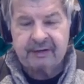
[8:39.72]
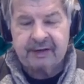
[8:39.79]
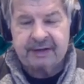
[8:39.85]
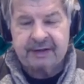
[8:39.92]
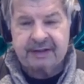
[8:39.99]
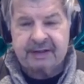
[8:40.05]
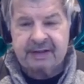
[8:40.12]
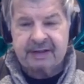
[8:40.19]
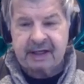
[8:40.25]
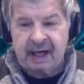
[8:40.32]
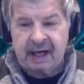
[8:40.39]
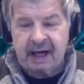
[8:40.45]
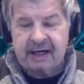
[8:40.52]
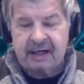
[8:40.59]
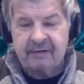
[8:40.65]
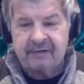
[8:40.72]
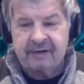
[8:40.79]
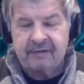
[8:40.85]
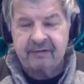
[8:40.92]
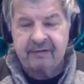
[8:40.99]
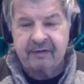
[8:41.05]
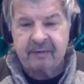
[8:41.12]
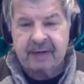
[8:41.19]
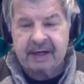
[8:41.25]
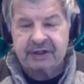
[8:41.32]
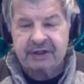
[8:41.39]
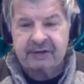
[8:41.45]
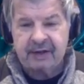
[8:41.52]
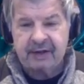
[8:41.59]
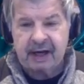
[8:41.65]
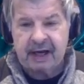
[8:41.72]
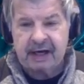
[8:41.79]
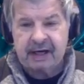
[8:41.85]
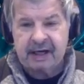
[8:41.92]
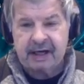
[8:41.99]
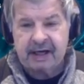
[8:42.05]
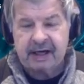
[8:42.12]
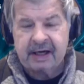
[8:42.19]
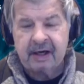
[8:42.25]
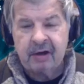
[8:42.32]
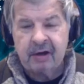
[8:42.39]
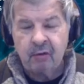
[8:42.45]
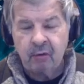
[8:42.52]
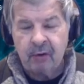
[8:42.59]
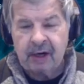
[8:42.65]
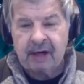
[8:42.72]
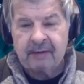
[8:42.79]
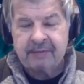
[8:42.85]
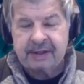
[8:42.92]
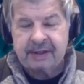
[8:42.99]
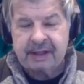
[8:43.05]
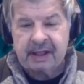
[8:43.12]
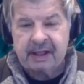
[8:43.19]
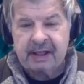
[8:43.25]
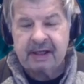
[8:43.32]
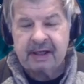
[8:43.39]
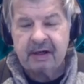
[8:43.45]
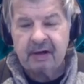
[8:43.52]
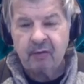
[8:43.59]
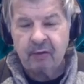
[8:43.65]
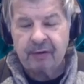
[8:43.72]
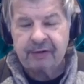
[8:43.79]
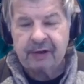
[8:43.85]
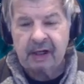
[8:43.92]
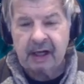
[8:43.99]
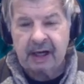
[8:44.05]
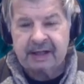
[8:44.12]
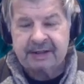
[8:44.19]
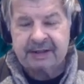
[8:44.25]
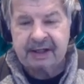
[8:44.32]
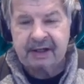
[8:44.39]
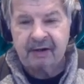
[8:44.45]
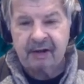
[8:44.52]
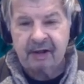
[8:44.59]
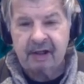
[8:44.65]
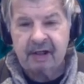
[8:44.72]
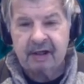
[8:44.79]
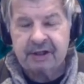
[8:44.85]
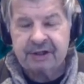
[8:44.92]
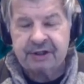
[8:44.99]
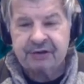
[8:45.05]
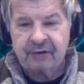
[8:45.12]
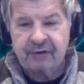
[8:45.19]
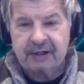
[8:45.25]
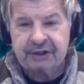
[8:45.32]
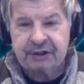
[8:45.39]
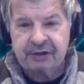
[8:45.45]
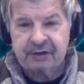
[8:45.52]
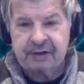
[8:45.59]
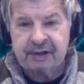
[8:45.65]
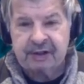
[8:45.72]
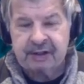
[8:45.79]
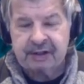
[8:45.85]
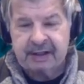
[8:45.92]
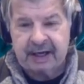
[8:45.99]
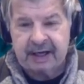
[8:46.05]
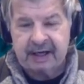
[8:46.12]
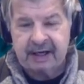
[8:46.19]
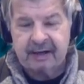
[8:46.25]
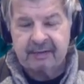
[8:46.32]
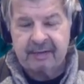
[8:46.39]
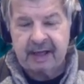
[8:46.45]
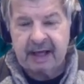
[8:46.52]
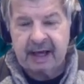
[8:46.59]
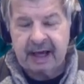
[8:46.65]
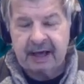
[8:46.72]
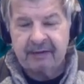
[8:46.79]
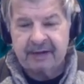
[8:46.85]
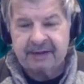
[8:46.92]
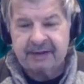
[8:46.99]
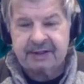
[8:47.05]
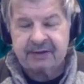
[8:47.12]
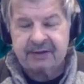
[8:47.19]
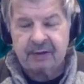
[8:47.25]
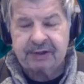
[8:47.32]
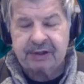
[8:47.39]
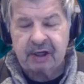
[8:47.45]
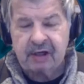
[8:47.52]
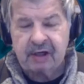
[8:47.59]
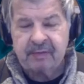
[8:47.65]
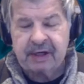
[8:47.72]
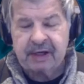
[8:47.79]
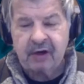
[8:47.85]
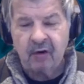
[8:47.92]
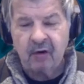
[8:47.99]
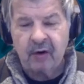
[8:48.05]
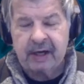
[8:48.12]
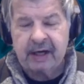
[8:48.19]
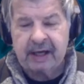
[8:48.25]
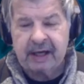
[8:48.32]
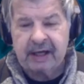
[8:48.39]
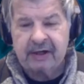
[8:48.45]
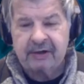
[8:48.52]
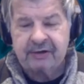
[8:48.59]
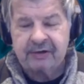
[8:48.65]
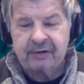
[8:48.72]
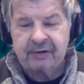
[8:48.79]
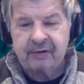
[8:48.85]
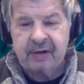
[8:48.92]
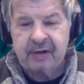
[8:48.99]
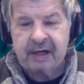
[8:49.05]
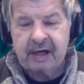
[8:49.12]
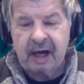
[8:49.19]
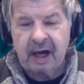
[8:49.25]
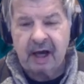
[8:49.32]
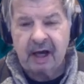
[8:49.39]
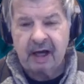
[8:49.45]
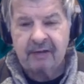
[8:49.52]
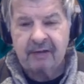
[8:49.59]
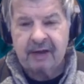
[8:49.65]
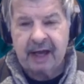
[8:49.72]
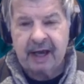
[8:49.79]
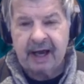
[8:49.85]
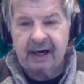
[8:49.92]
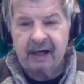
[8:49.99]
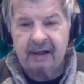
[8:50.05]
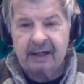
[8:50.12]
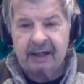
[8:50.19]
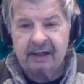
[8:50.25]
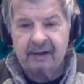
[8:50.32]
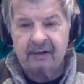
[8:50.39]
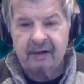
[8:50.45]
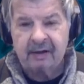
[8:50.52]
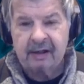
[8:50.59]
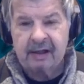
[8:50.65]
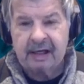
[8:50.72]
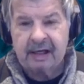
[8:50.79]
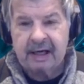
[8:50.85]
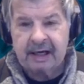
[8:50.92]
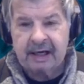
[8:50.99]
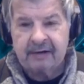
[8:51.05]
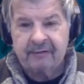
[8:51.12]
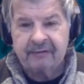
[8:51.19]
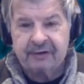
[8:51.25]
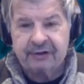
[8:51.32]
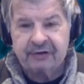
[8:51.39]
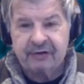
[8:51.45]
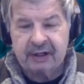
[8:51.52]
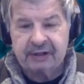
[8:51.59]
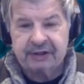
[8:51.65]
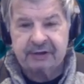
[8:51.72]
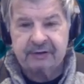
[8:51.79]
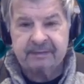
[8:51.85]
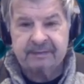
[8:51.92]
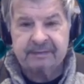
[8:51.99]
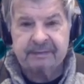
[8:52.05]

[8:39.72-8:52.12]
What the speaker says: This is the kind of information that I need when I'm dealing with classical structured data. And this is what's going to be going into the analytical infrastructure.